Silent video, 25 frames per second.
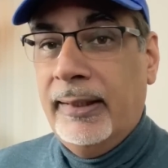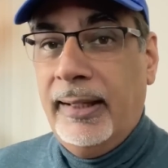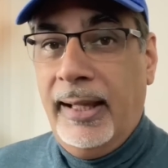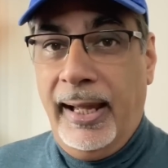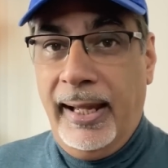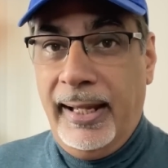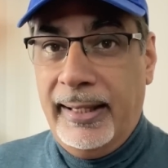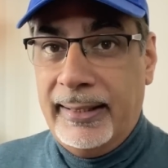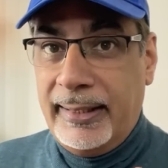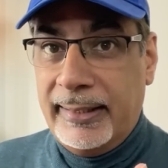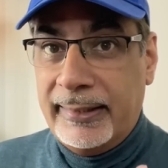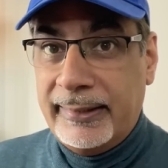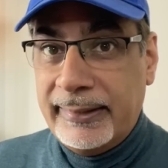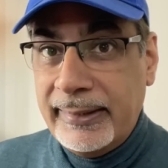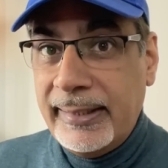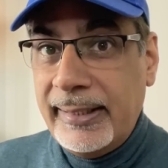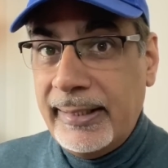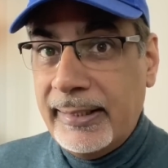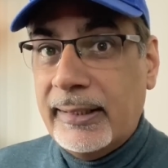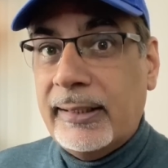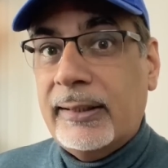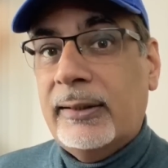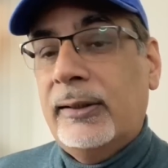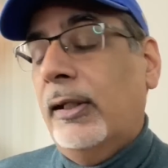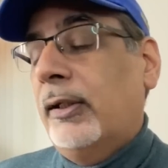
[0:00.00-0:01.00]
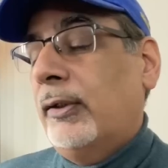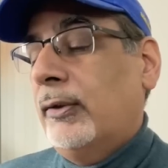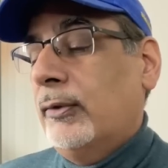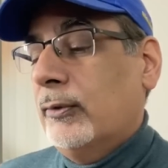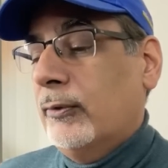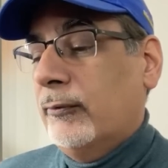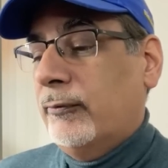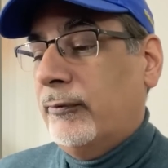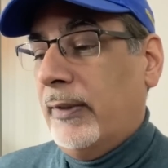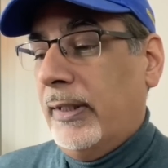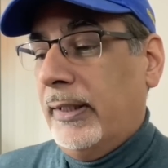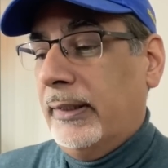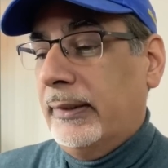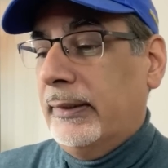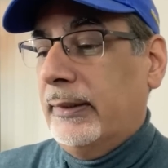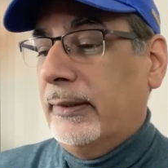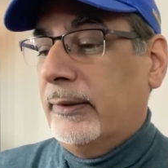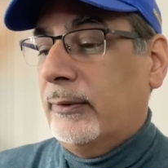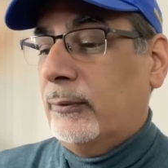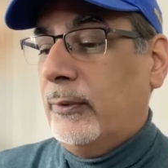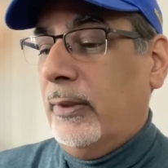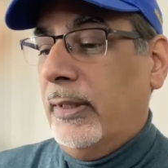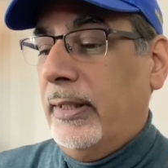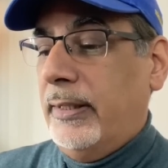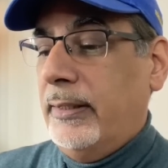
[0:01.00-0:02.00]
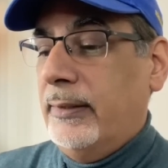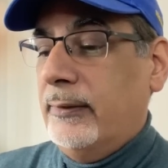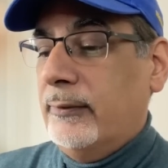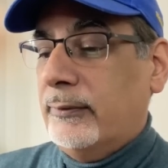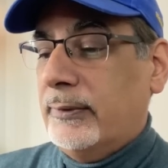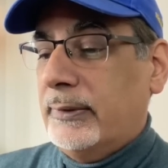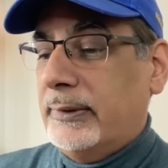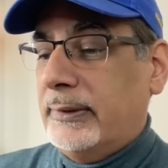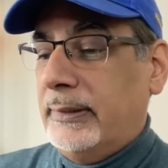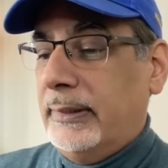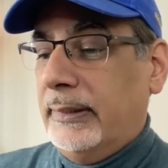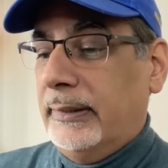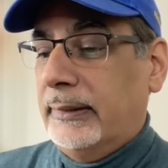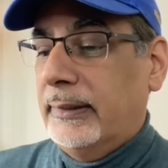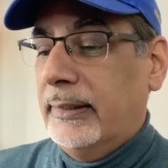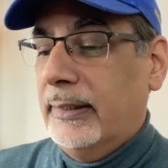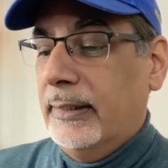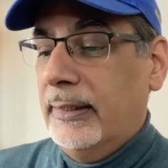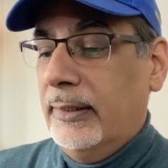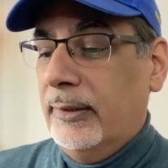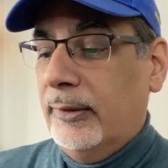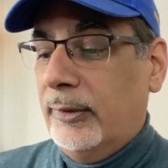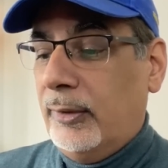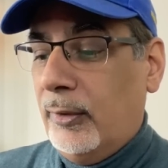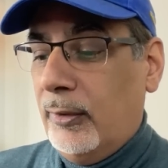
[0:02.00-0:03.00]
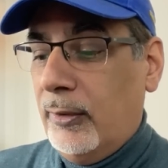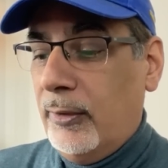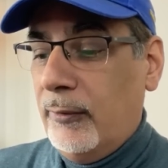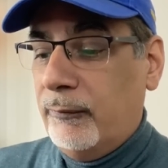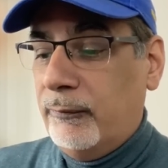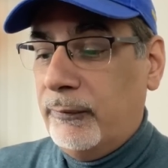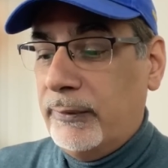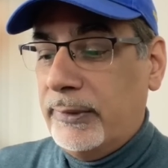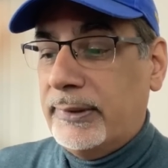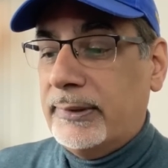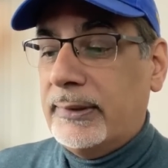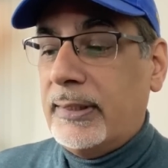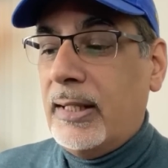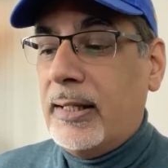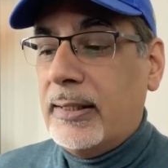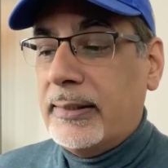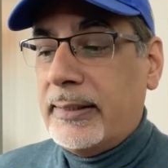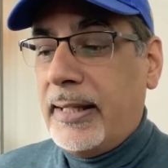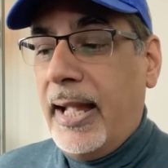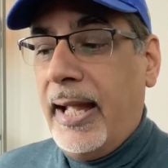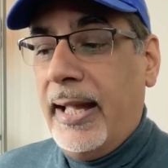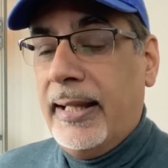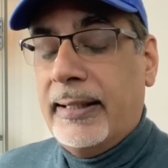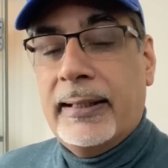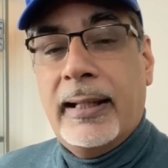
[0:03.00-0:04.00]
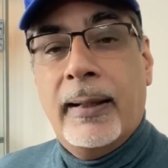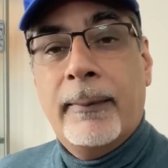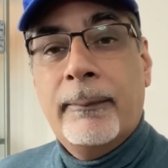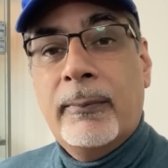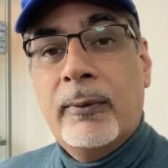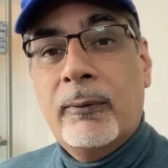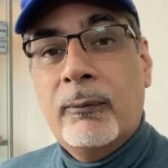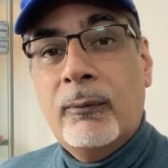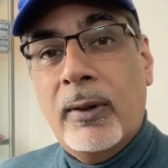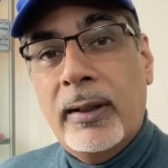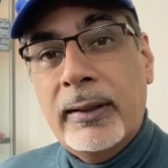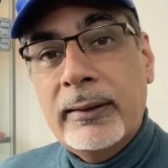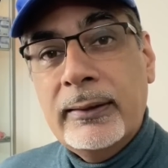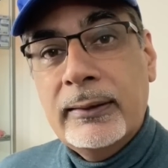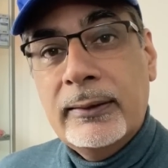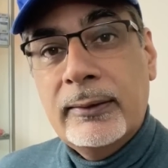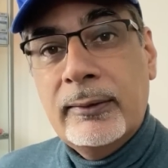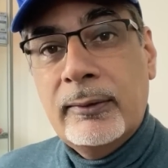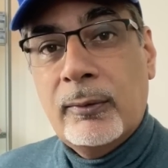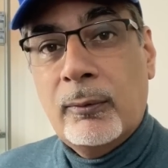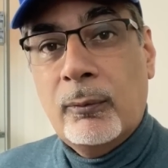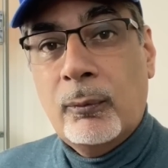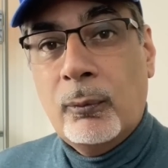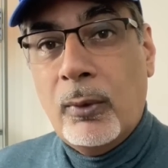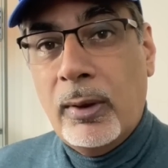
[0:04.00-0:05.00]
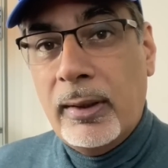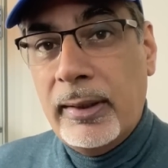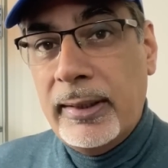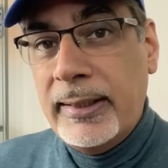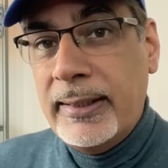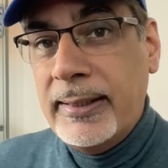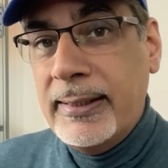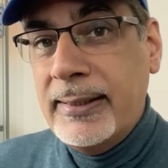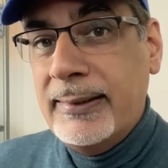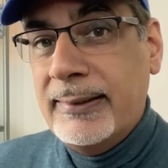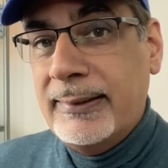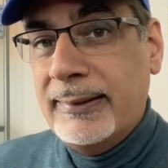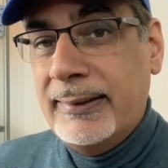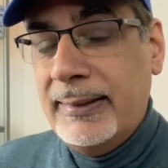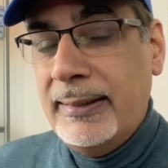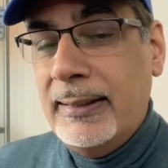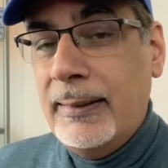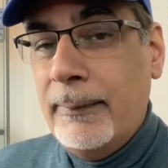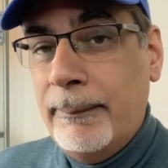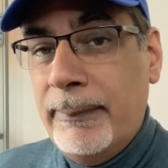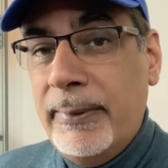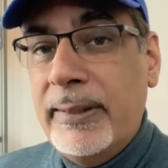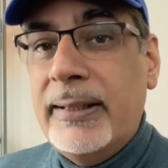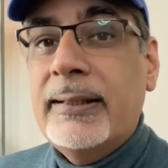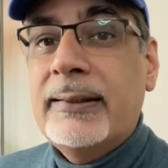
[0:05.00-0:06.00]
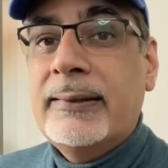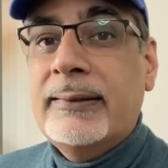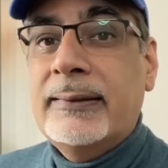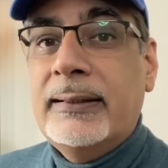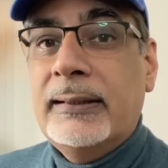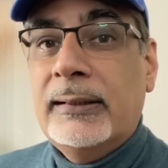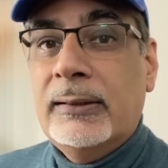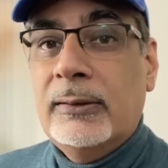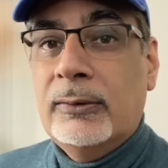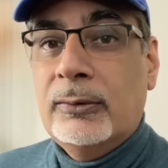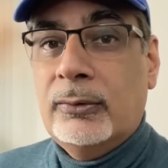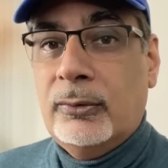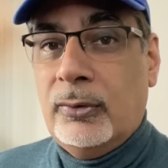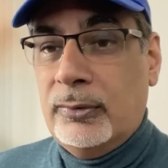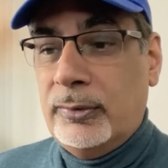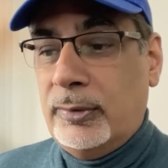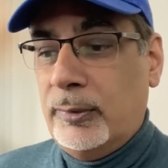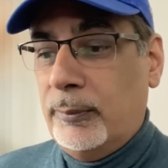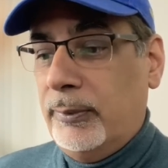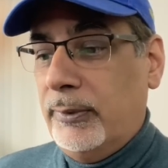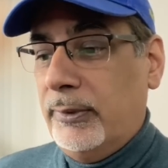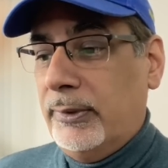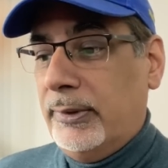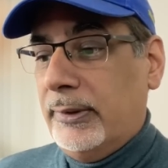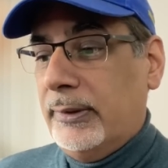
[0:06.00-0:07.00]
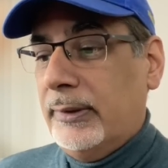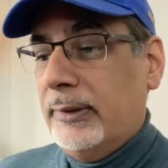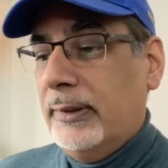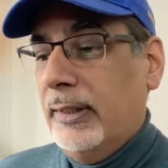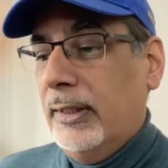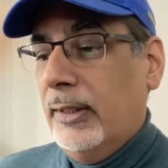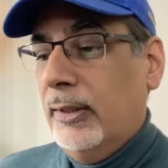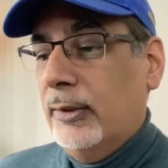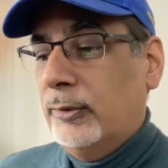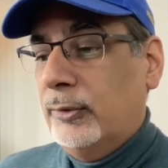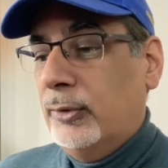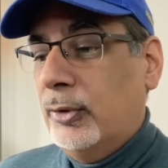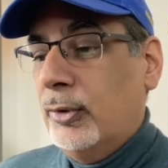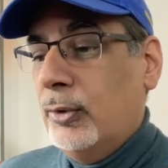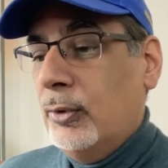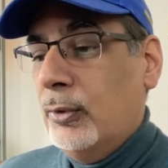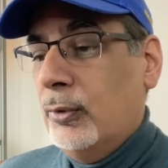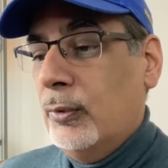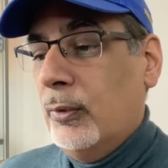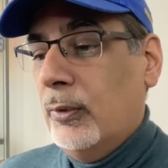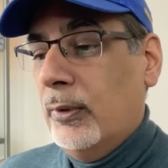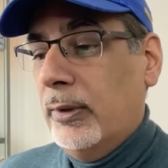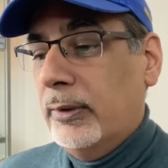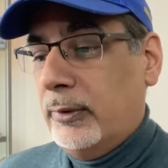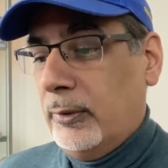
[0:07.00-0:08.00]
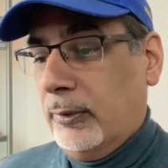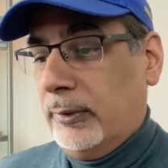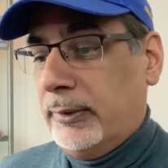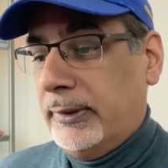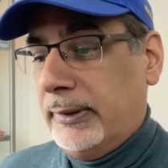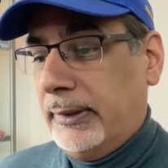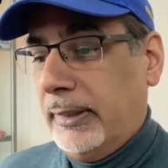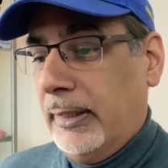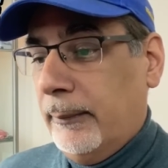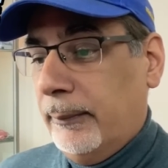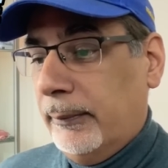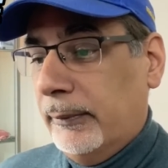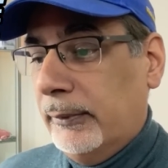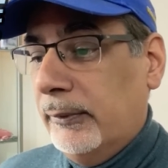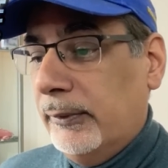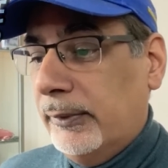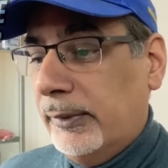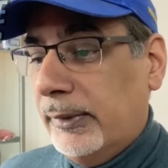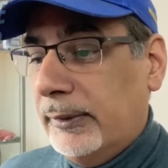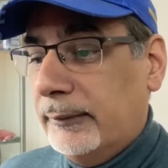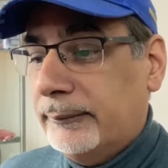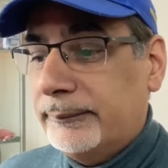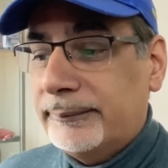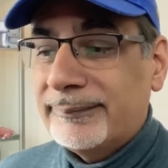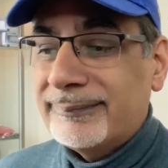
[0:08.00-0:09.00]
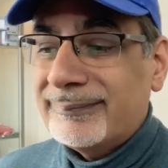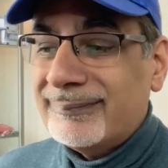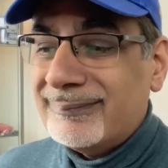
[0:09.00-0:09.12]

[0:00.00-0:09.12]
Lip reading: And I think that you'll find this quite interesting. So if we start at number one, so what is the biggest single contributor to toxic air pollution?